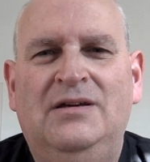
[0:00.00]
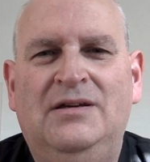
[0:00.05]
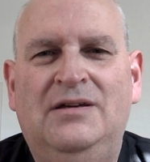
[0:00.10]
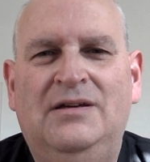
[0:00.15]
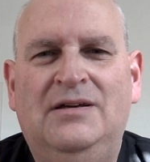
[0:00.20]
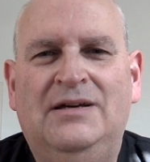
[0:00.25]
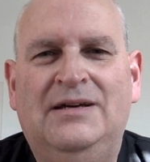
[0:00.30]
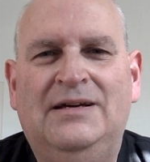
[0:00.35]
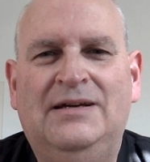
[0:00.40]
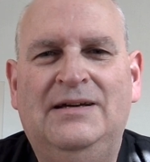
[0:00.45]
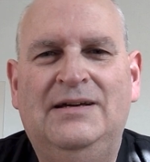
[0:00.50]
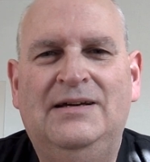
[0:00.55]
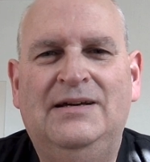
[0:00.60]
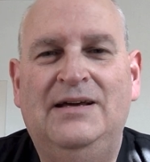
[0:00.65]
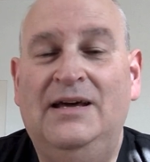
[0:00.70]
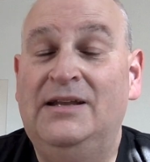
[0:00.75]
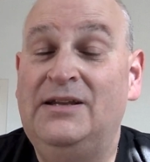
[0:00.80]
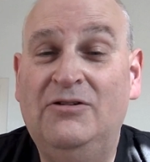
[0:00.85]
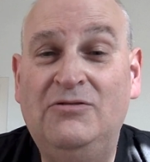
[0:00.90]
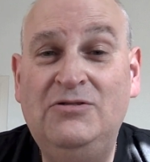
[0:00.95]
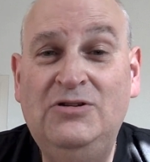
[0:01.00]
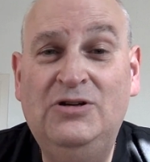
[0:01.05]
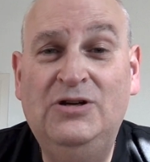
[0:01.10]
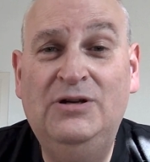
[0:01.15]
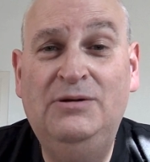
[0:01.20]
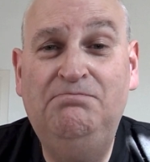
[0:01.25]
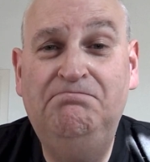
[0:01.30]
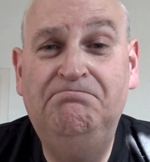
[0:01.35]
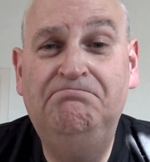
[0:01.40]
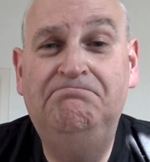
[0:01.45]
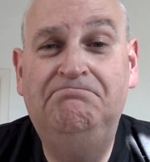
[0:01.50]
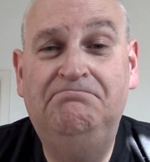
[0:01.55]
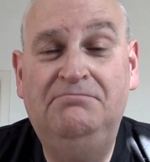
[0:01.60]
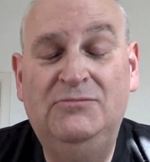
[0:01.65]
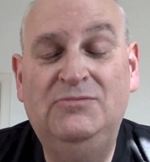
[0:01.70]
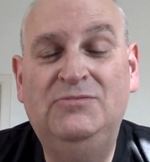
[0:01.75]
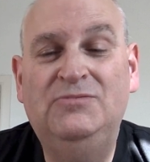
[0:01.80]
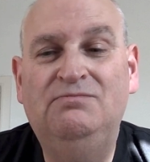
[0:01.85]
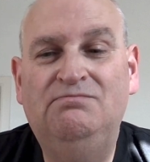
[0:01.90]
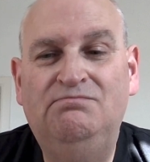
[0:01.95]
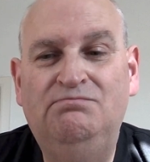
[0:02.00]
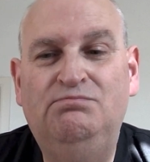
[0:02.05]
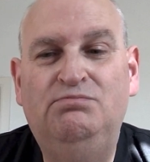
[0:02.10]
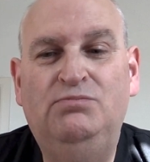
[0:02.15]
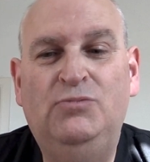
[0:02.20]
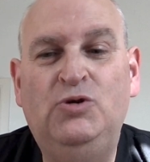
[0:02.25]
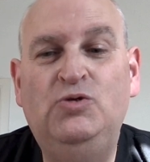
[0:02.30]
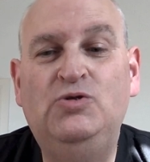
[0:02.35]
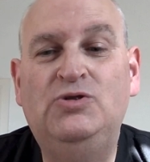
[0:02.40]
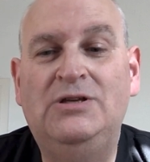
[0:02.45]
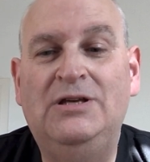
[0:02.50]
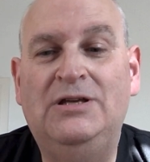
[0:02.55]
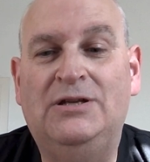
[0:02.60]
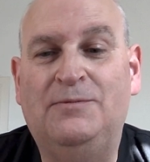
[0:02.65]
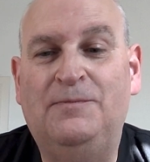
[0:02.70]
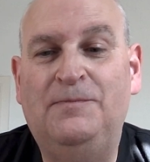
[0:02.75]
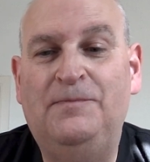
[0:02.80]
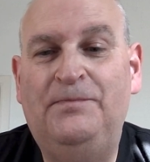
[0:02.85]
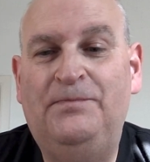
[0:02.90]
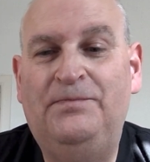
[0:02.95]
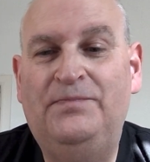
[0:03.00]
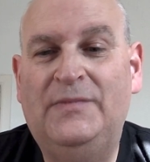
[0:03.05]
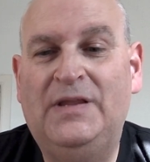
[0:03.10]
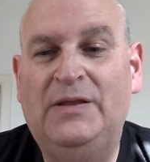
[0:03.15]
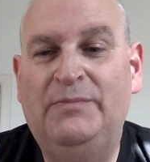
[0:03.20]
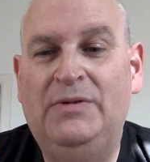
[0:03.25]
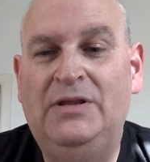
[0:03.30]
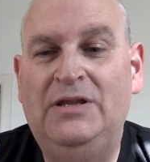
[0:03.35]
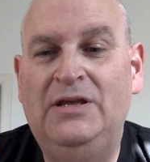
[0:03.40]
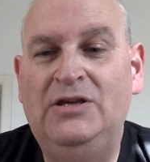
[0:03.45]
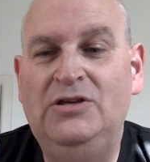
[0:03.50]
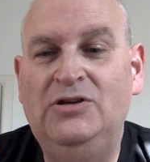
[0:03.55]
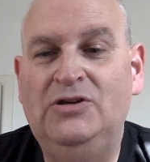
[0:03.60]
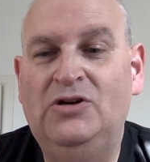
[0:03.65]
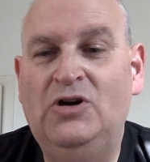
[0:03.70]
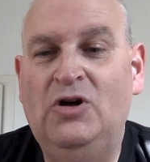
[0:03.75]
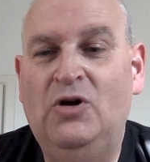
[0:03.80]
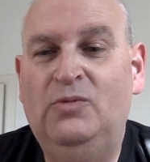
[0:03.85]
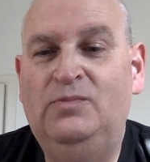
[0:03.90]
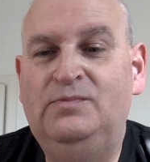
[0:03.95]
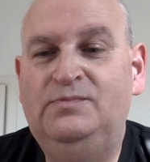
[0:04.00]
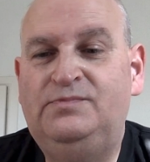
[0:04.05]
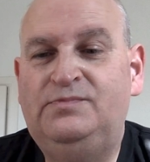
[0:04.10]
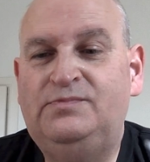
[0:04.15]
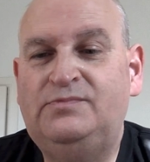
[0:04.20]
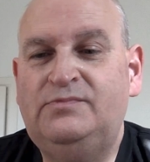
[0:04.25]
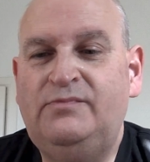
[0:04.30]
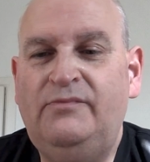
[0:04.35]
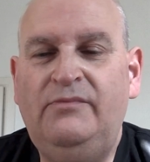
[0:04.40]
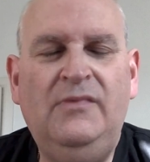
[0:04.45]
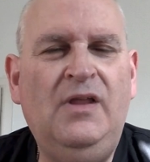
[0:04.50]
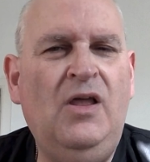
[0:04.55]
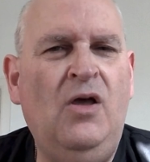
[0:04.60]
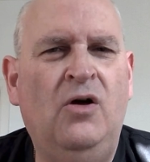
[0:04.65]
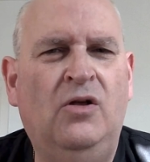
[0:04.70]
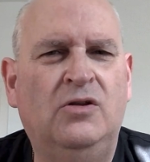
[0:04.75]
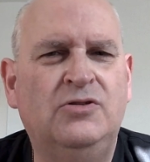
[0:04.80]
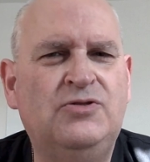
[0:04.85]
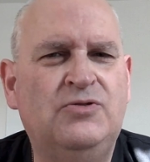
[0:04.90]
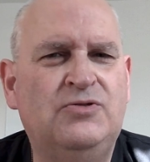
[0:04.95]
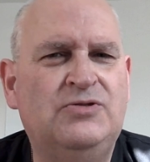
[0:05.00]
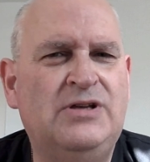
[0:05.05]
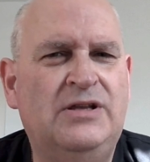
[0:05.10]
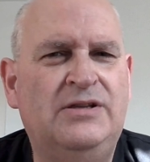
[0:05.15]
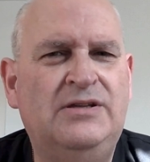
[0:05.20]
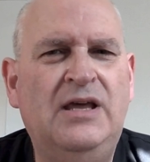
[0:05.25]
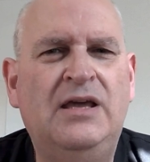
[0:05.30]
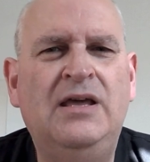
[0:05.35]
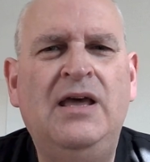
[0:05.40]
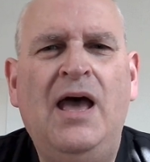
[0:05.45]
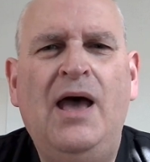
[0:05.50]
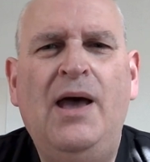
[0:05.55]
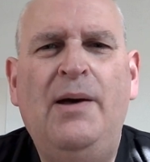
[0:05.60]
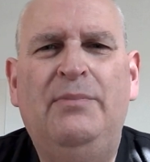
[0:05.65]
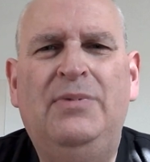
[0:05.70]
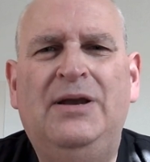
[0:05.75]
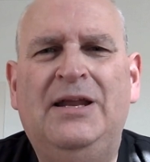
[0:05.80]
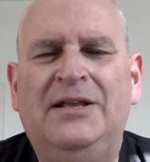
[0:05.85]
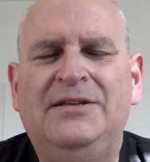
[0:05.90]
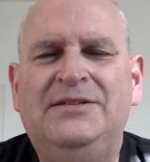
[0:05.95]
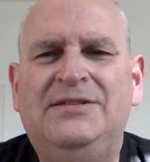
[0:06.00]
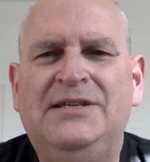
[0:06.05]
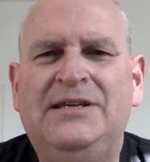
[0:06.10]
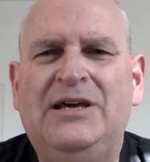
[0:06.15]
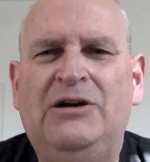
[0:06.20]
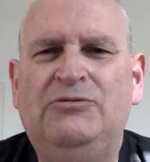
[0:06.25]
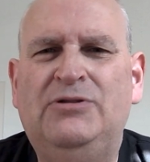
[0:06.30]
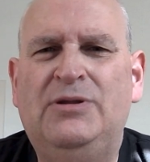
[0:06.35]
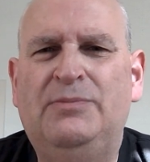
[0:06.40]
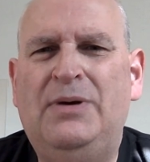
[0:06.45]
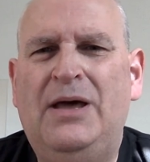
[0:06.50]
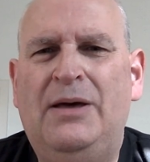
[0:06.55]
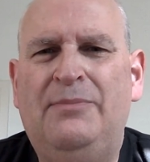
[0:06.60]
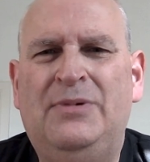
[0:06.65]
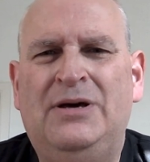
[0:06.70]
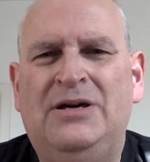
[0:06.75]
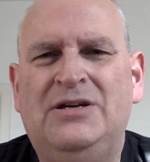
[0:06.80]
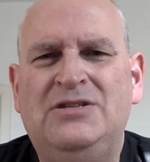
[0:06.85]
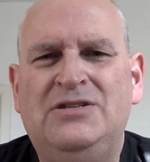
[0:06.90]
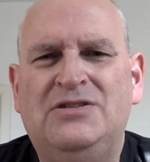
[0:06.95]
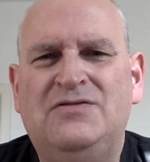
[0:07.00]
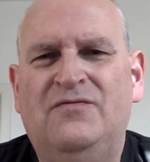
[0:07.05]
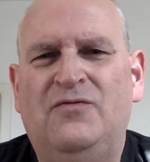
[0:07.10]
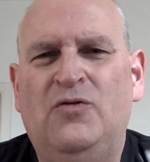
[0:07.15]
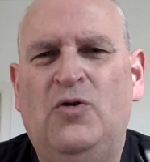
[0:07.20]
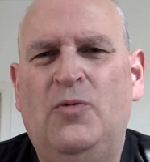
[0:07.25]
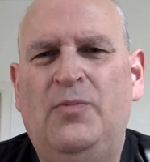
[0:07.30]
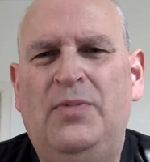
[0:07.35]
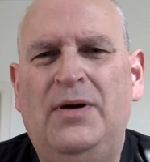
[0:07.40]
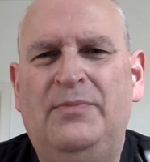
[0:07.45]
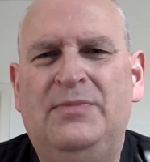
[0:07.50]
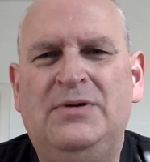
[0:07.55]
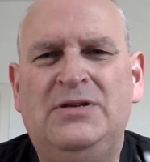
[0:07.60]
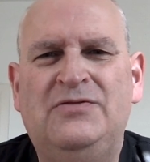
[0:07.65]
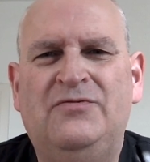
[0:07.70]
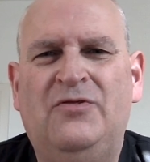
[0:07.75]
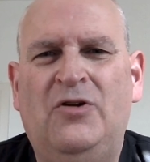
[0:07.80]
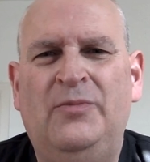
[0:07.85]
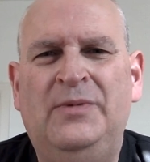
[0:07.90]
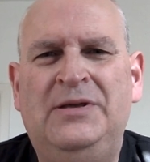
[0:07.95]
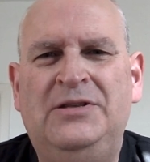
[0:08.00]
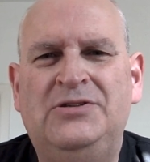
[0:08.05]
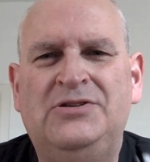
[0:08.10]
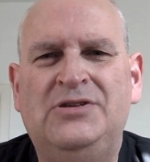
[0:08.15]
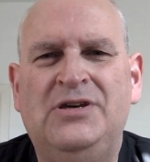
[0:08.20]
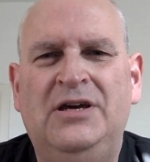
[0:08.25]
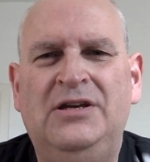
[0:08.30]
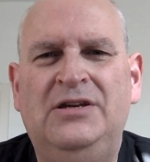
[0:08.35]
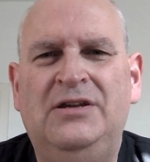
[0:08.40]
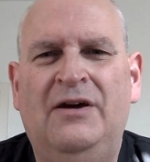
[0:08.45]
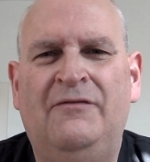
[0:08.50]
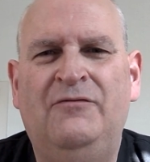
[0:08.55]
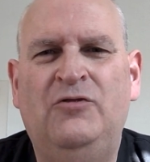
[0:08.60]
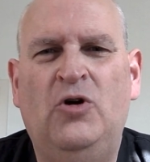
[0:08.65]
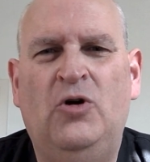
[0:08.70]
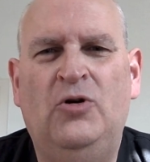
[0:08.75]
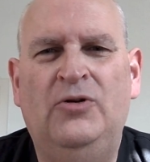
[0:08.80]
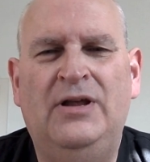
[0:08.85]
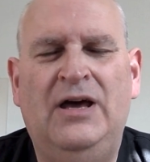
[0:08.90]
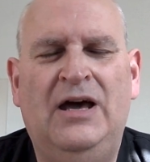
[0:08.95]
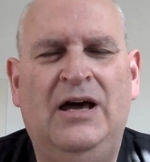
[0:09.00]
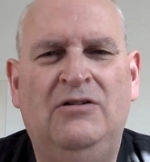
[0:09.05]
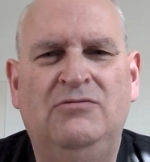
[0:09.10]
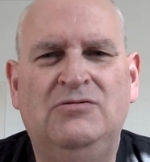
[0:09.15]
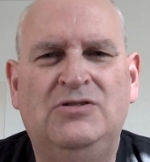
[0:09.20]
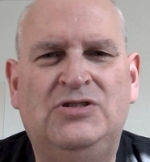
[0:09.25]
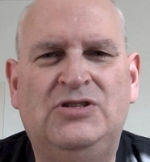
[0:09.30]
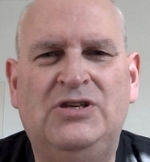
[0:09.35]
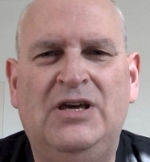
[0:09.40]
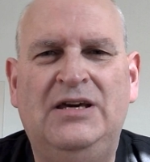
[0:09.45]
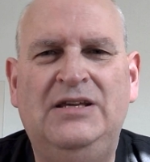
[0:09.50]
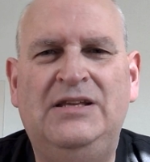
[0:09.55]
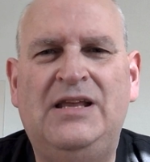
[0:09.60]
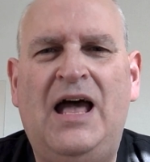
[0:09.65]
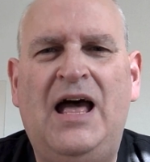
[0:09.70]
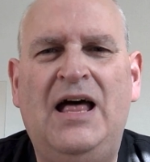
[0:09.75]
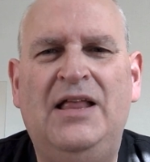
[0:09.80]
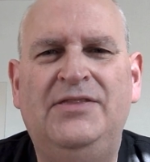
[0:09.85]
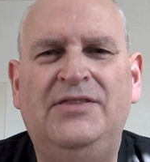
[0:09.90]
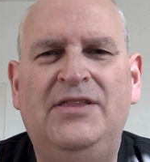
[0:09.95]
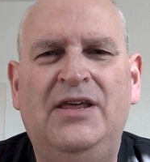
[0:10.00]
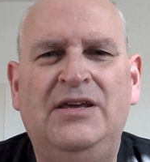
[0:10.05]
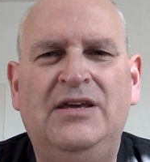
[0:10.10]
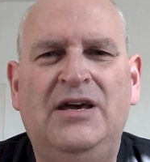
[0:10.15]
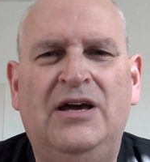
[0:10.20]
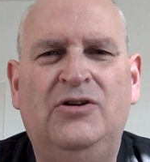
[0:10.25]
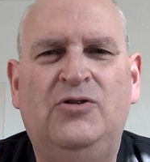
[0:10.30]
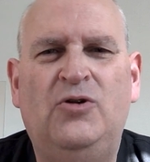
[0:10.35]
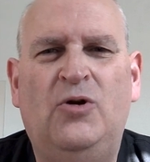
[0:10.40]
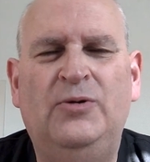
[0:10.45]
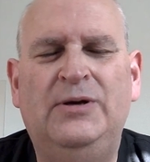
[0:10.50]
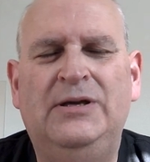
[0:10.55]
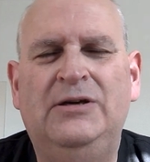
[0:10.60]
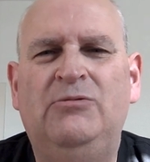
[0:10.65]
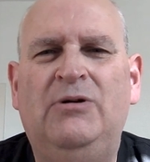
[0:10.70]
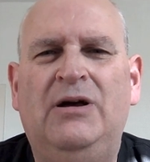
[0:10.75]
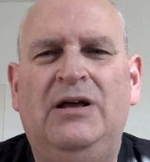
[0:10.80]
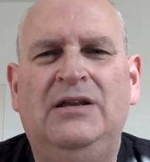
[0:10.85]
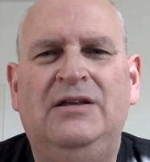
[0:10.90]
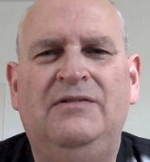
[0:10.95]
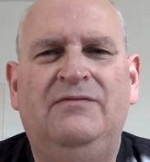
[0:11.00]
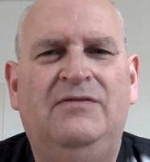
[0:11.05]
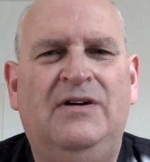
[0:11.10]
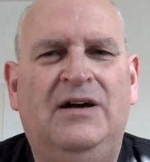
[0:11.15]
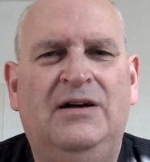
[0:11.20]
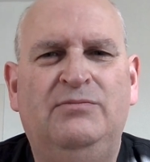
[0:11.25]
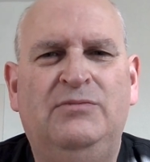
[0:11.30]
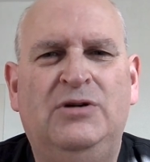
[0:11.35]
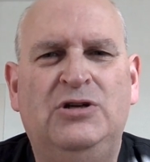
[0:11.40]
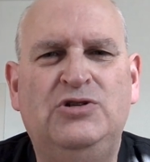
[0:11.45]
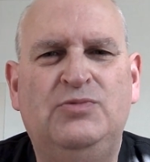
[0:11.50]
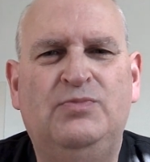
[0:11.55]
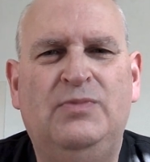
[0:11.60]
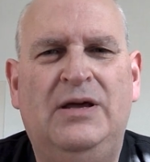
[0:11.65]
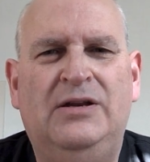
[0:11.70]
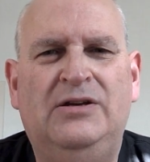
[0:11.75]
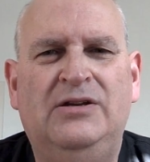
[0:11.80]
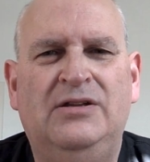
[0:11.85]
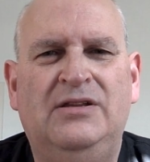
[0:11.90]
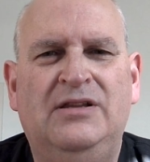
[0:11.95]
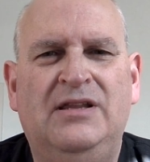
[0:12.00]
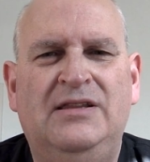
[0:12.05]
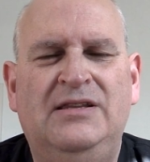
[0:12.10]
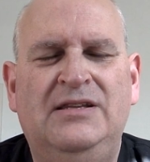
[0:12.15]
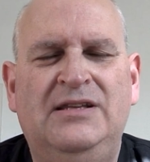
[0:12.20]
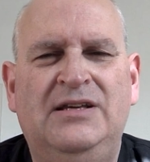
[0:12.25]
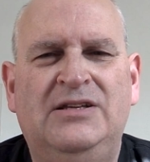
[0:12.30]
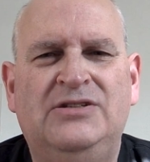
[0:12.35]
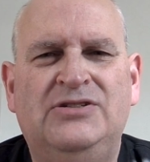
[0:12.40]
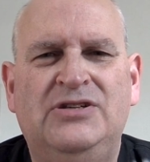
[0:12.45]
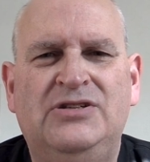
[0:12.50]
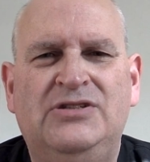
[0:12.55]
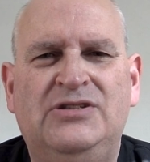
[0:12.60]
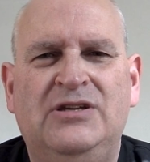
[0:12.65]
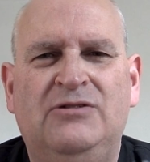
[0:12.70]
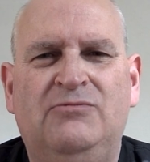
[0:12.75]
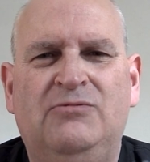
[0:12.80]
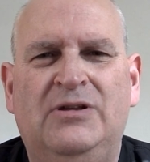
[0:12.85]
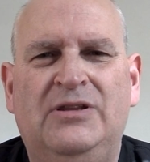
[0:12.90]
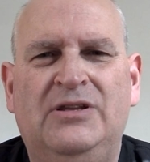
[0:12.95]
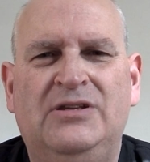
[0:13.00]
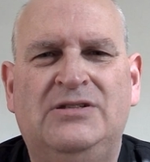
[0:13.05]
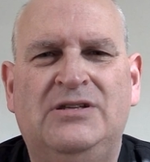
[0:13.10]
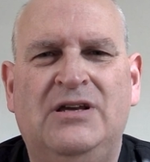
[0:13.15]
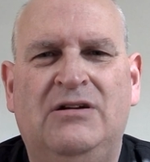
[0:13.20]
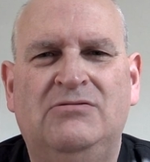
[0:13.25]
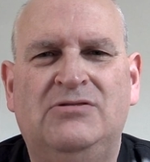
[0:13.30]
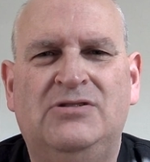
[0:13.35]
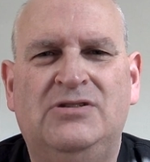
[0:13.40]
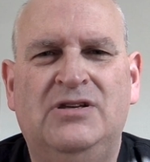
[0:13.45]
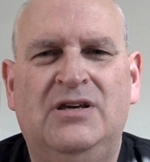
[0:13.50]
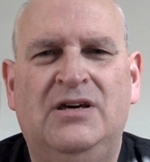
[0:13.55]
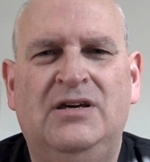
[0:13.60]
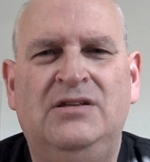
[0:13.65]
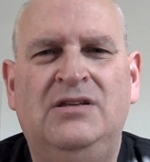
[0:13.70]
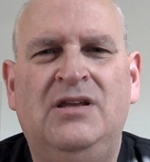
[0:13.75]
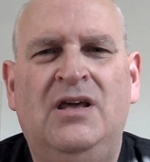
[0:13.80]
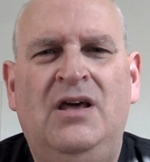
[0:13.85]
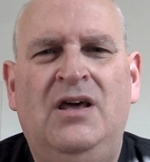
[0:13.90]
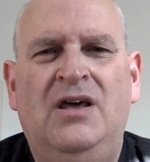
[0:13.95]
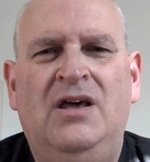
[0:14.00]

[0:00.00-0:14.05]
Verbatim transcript: Uh, and now you can boost it. But there you go. Also Sunday, planting out the peppers. Four peppers from inside have gone outside, and they are growing well. In fact, much better than the existing one that's outside,